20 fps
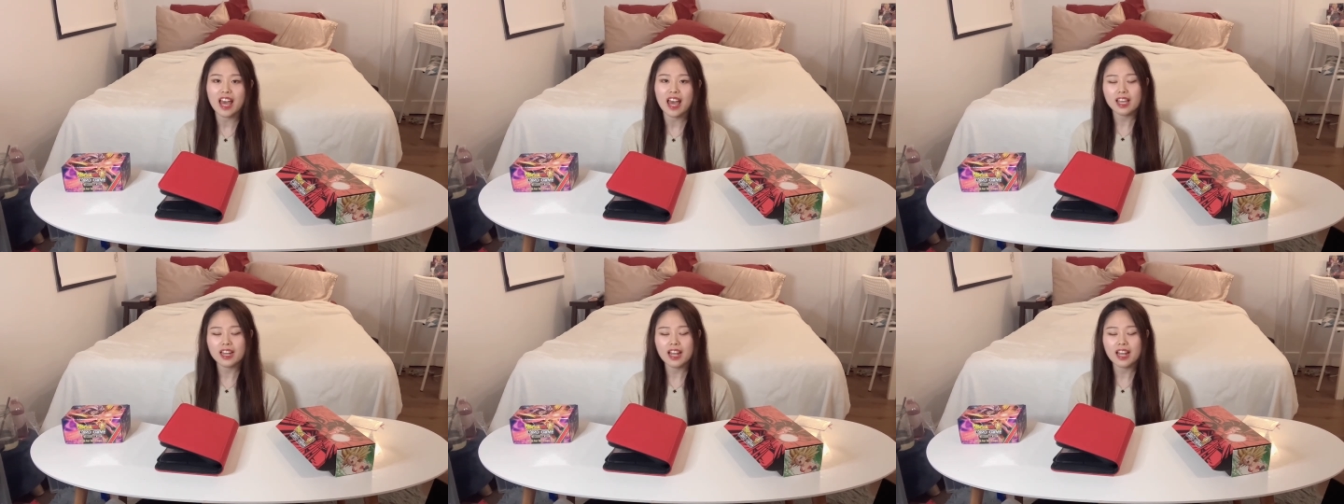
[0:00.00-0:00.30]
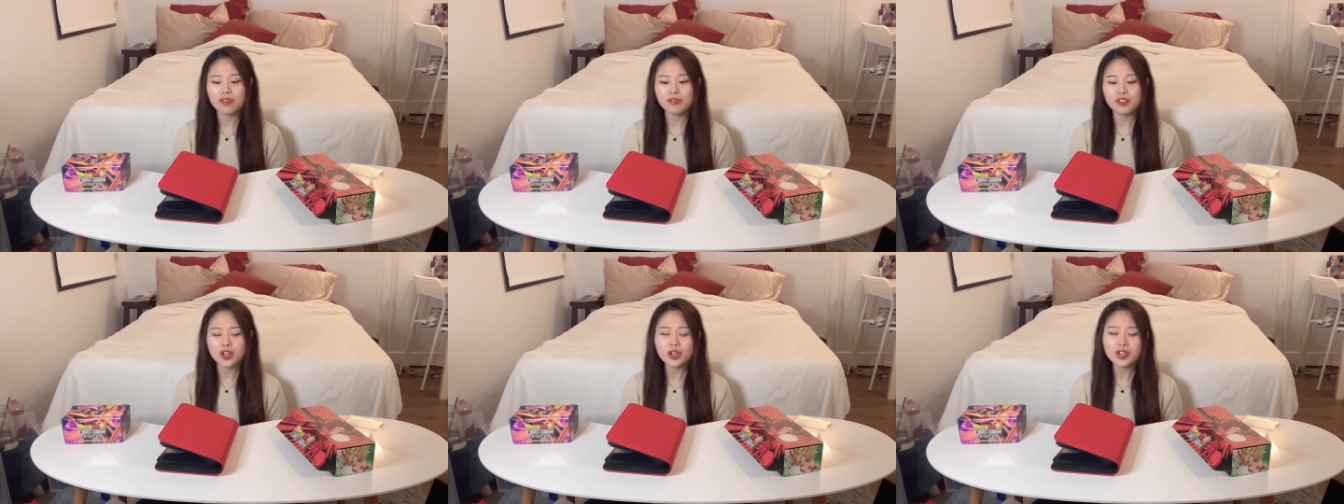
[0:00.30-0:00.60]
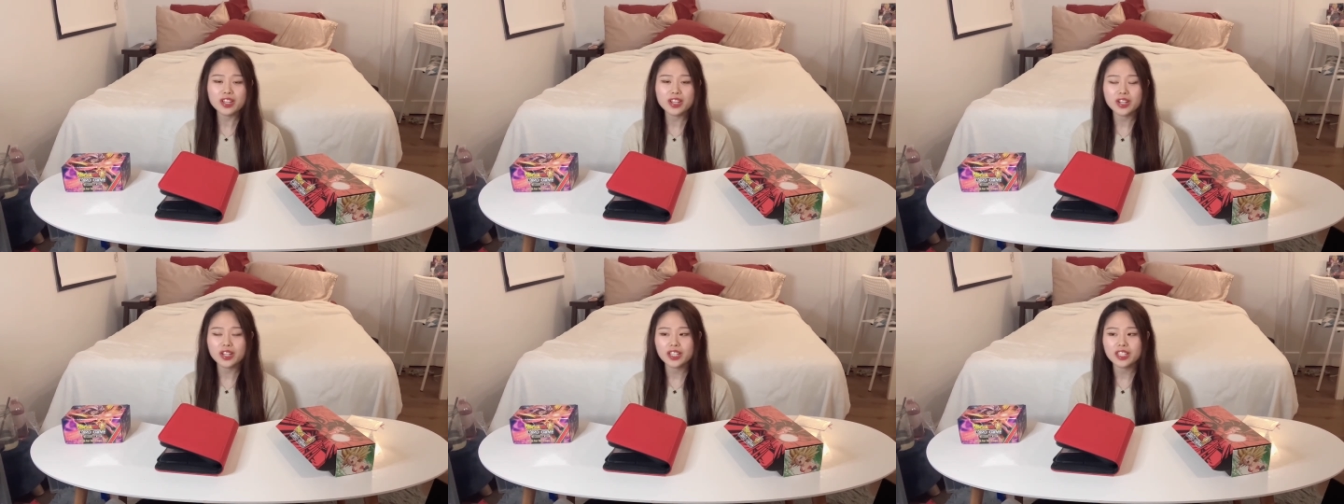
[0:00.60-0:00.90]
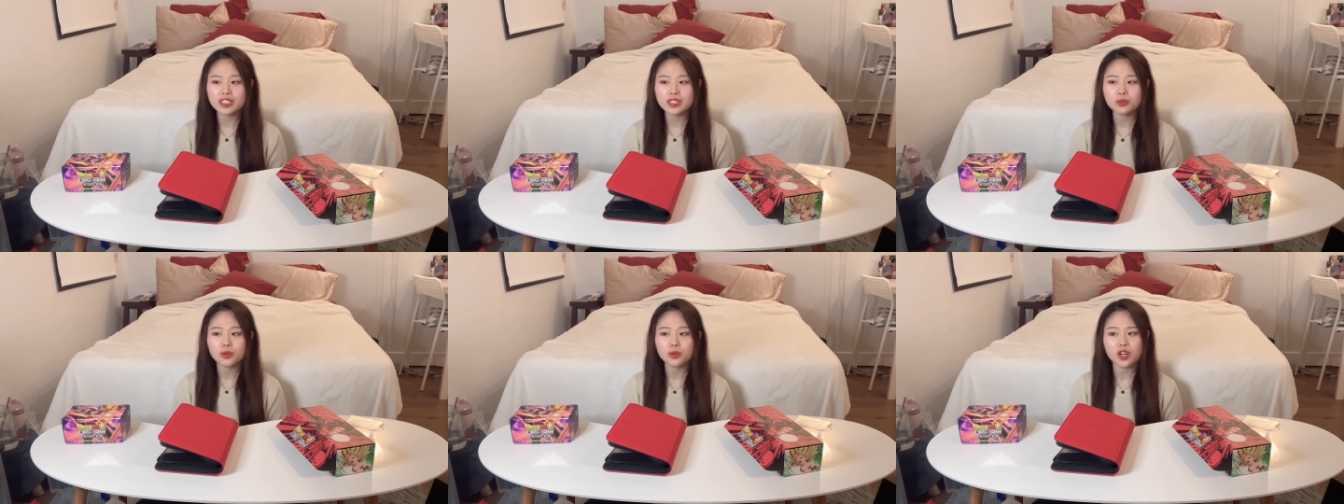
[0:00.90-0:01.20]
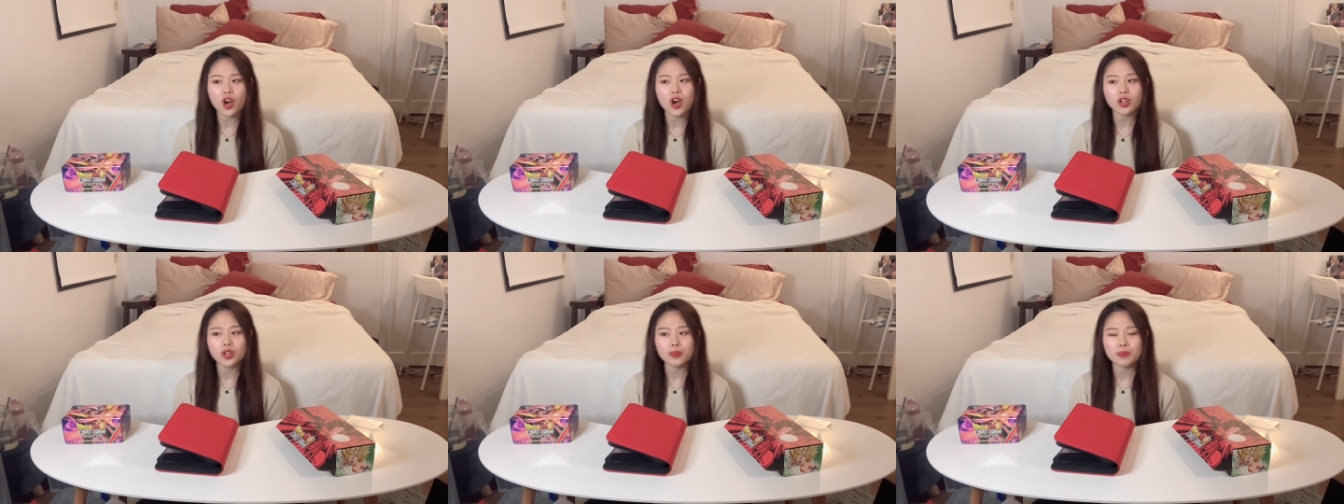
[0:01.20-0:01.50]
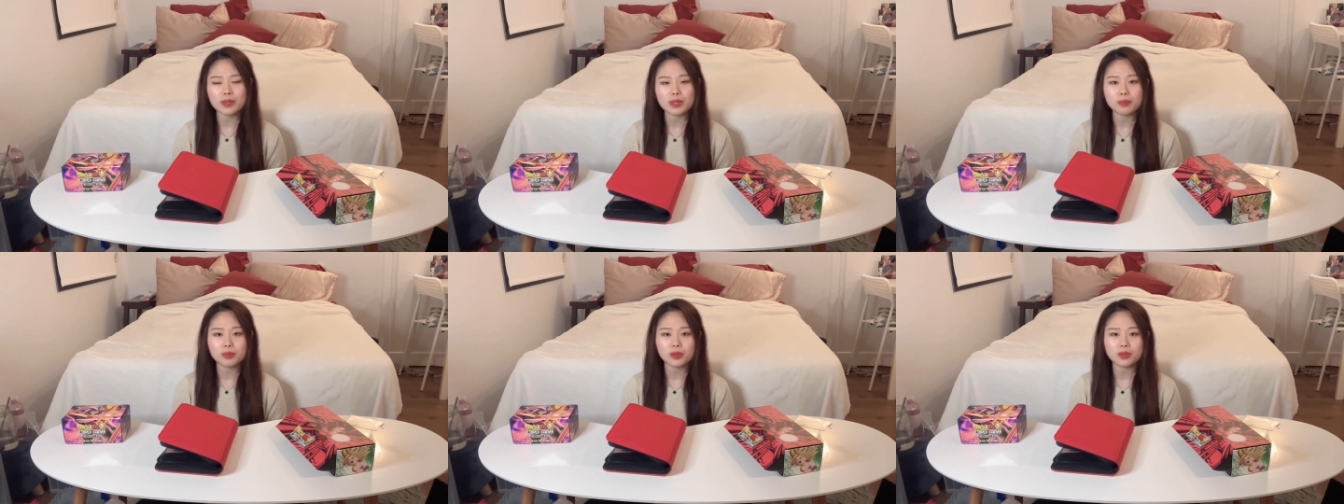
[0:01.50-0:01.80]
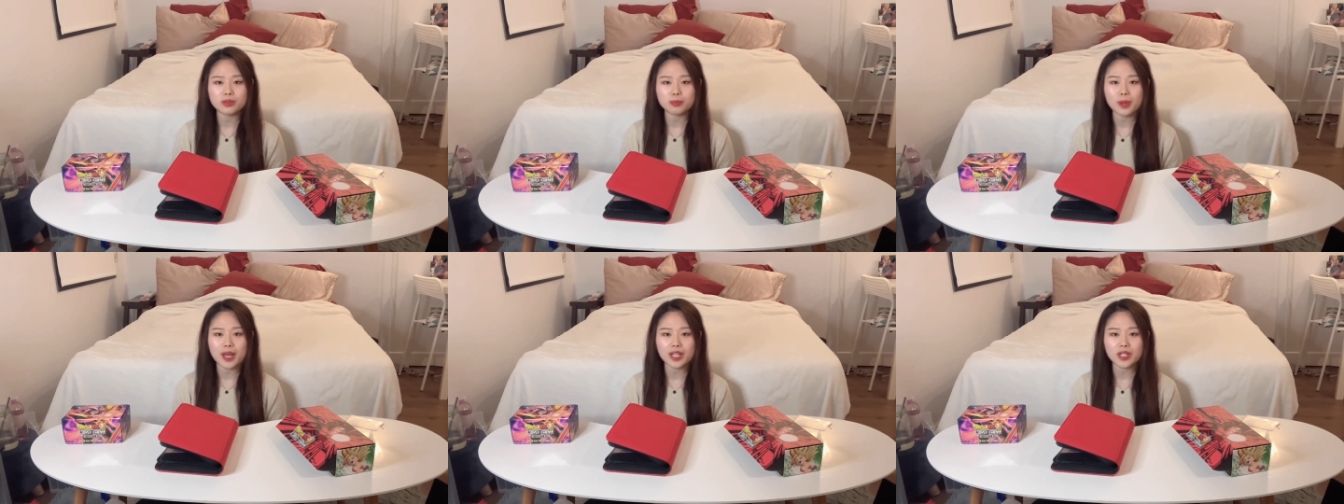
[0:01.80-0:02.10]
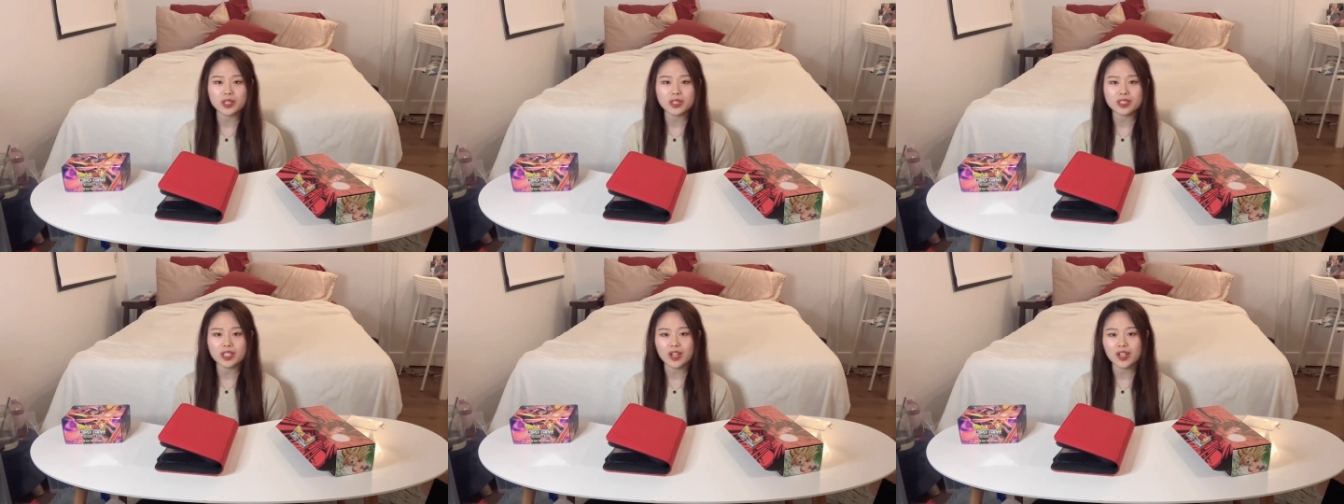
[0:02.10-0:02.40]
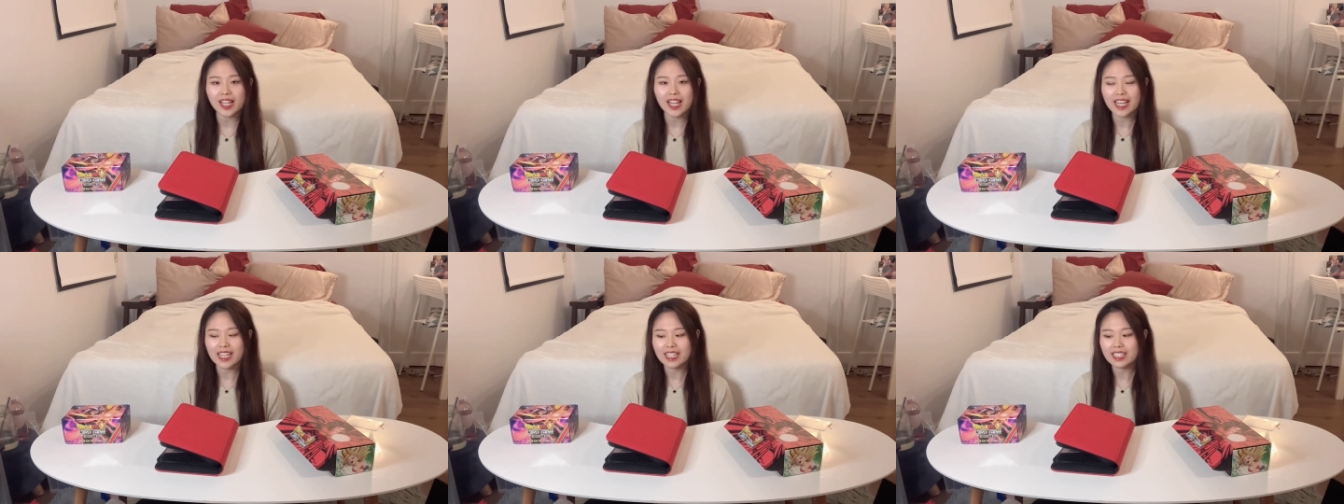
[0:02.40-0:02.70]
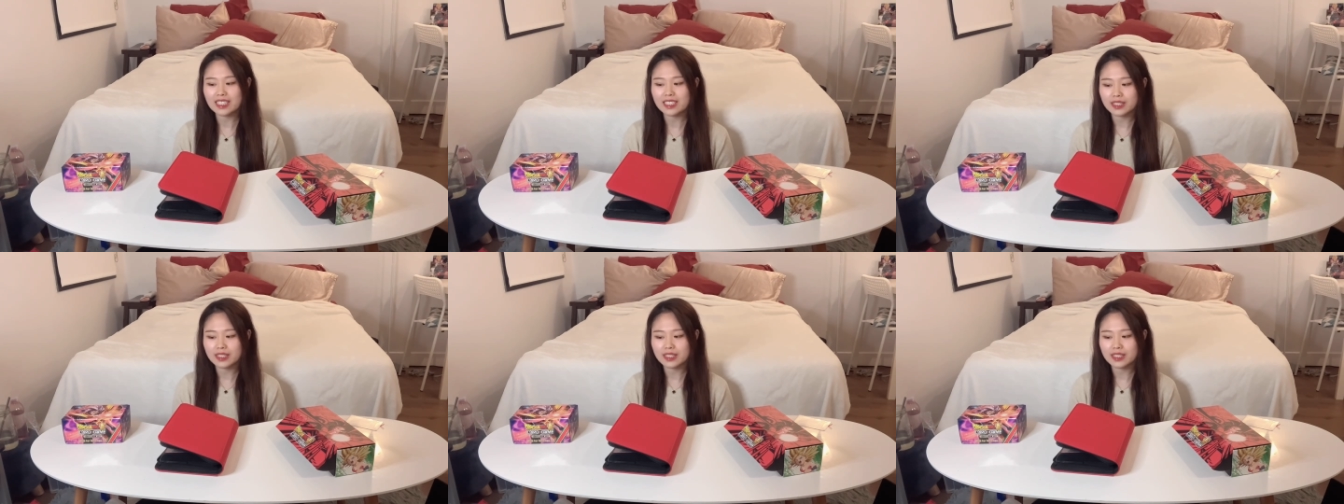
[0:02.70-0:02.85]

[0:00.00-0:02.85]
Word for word: And I'm very curious what other people's binders are like.